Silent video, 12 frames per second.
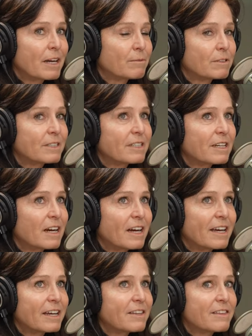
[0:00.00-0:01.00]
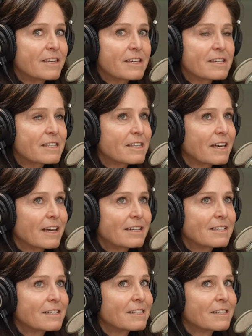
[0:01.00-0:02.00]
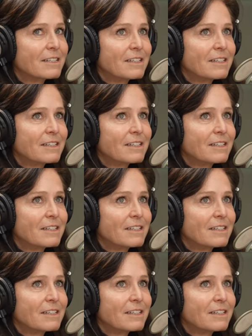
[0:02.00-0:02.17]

I really I think that